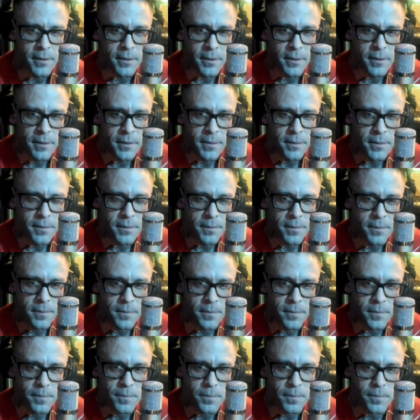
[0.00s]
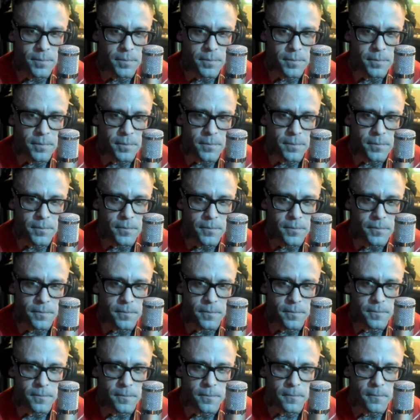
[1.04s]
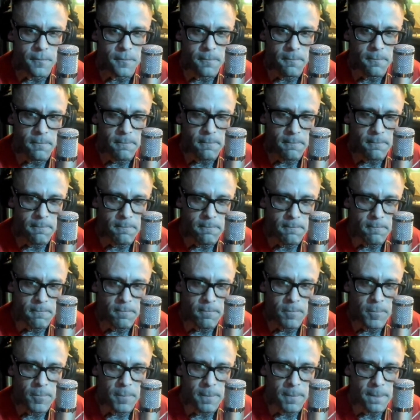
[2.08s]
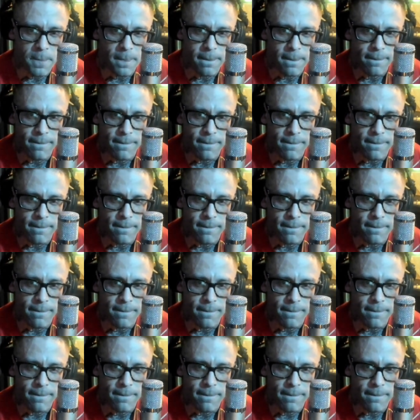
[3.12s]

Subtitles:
[no speech]